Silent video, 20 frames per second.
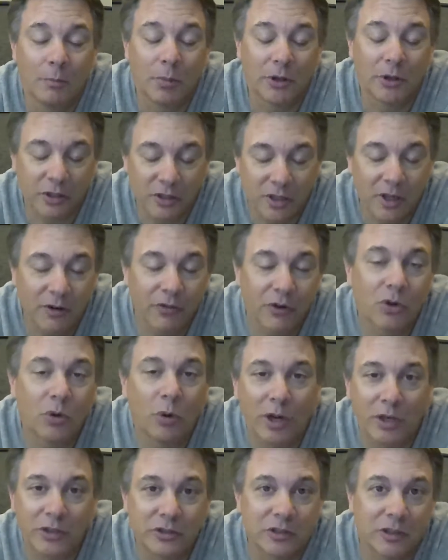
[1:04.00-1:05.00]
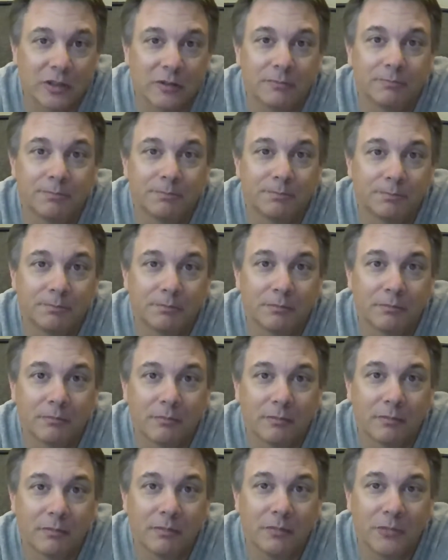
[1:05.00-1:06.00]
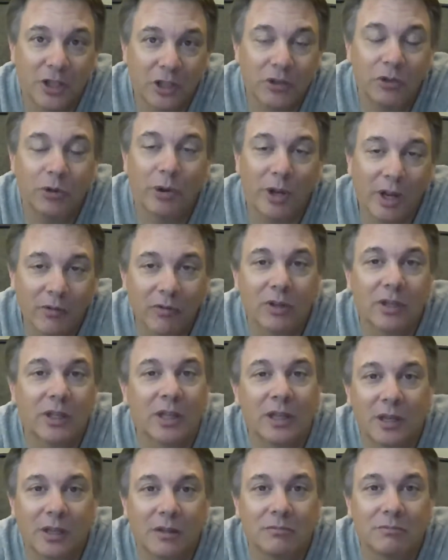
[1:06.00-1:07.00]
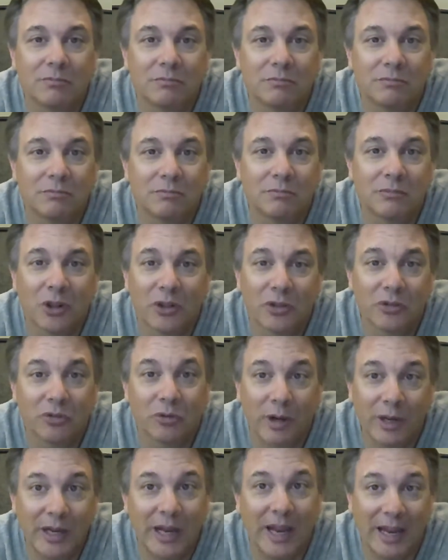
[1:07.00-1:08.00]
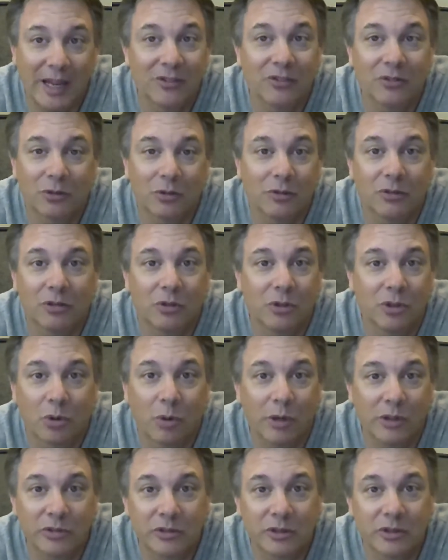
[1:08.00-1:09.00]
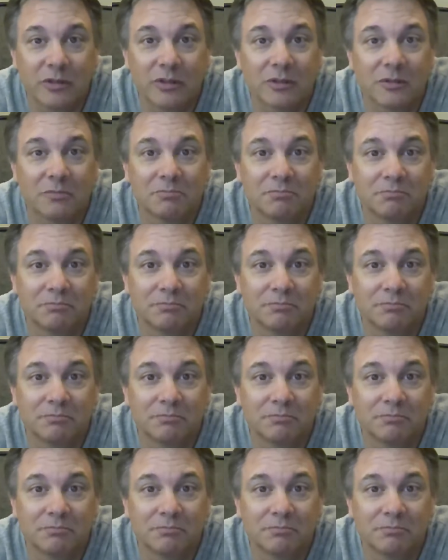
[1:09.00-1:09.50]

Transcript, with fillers: But the tougher question did you ever get a straight answer to your questions?